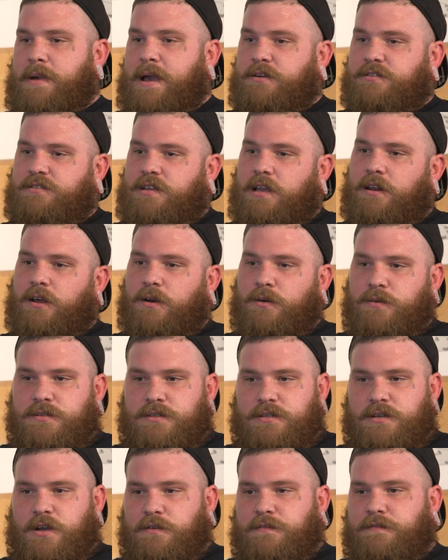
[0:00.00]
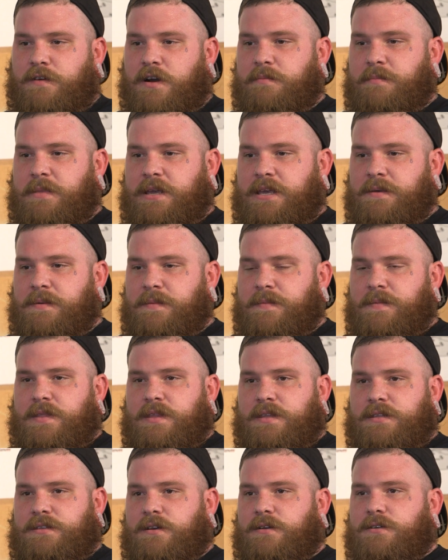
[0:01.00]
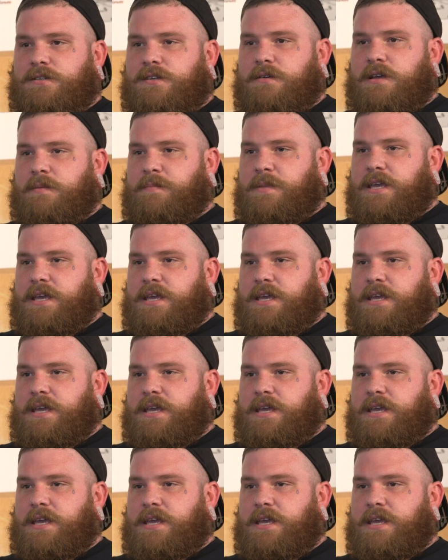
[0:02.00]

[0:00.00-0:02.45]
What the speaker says: of mashed potatoes, GoFundMe. So it